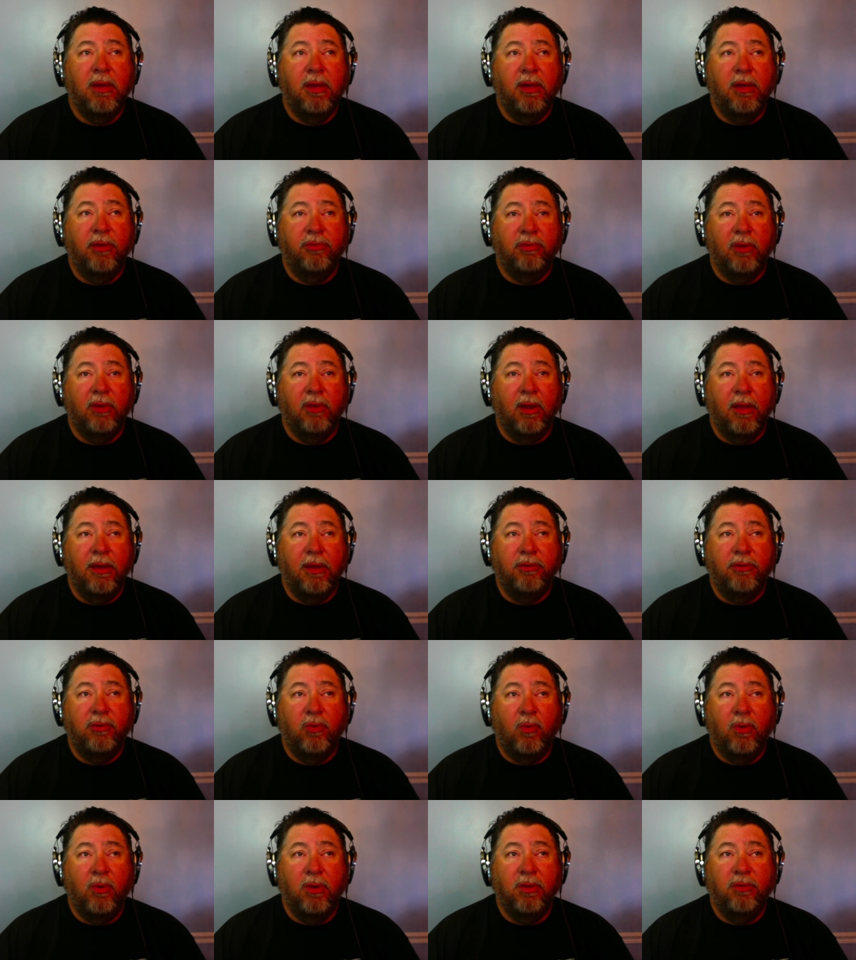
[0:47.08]
is a late
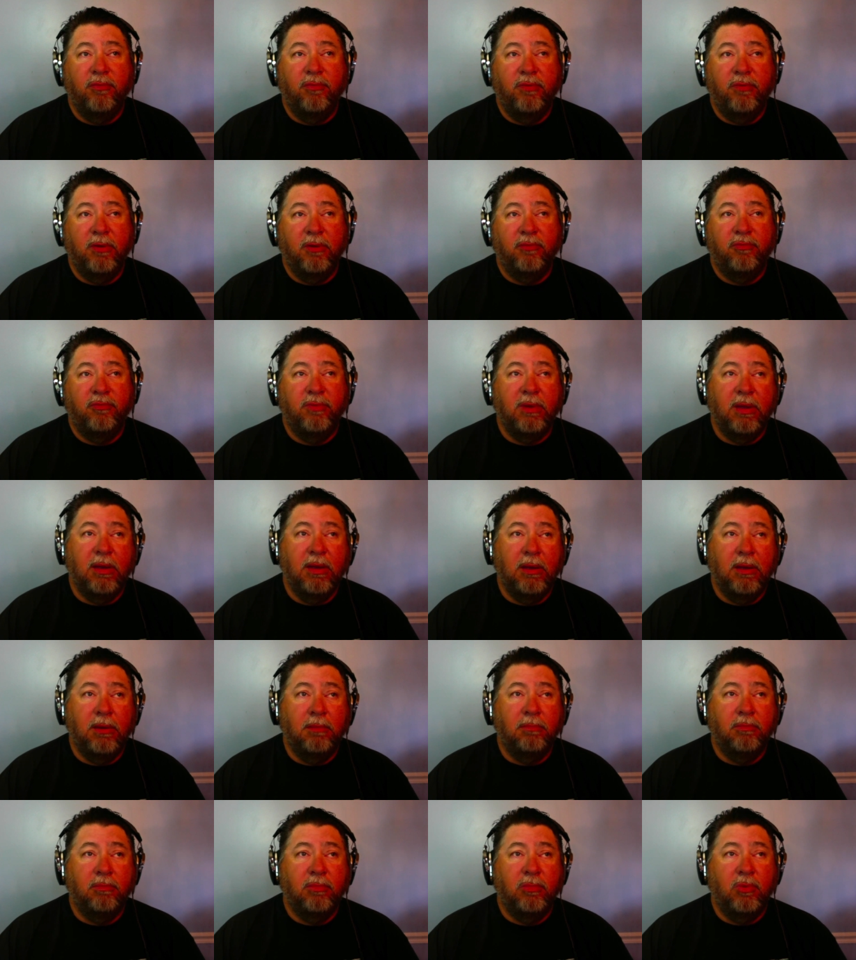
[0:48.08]

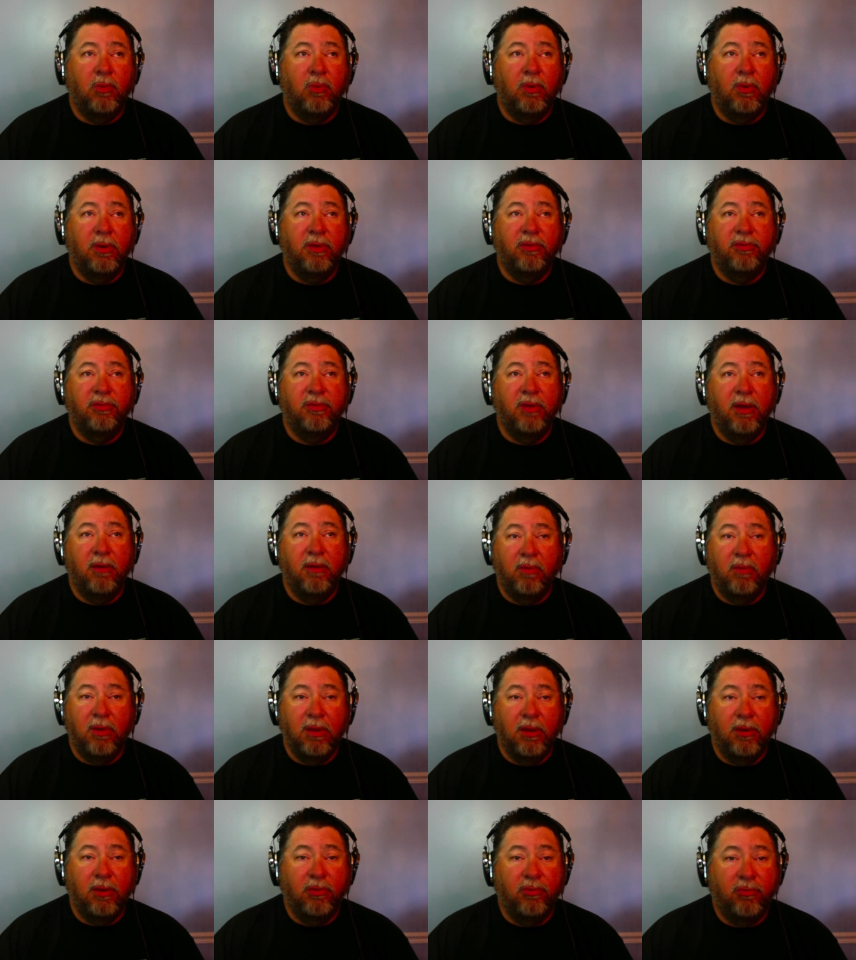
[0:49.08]
2015 27
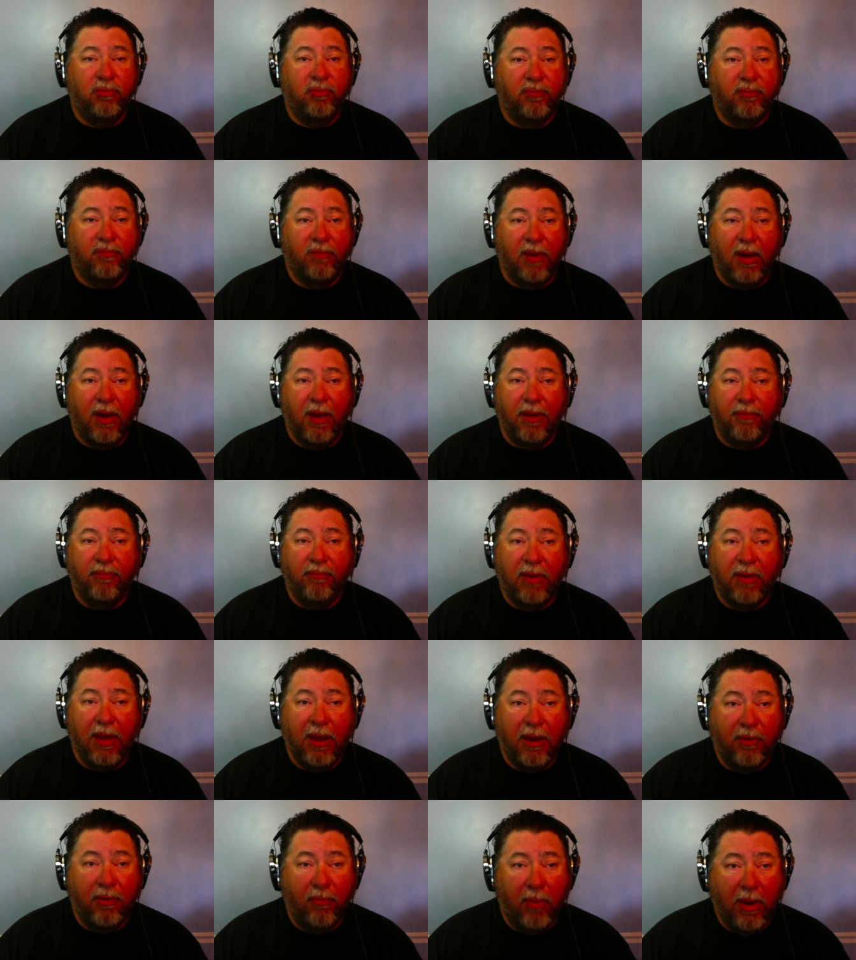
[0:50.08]
inch
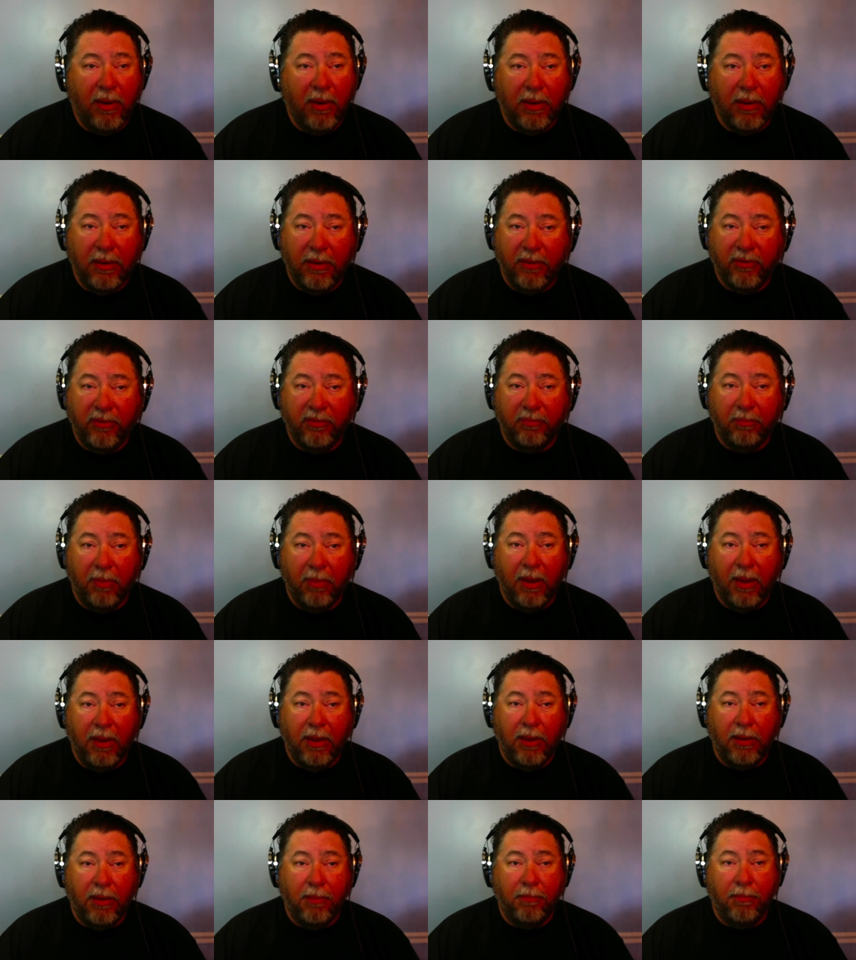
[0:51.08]
5K Retina
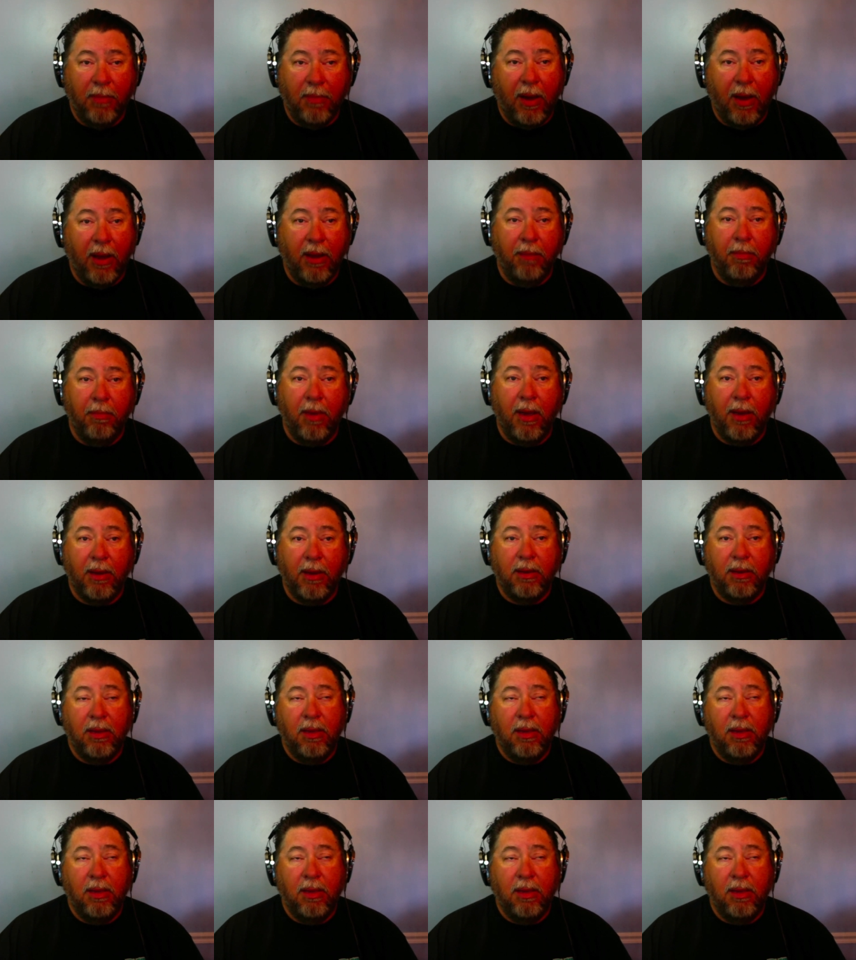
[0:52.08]
display iMac.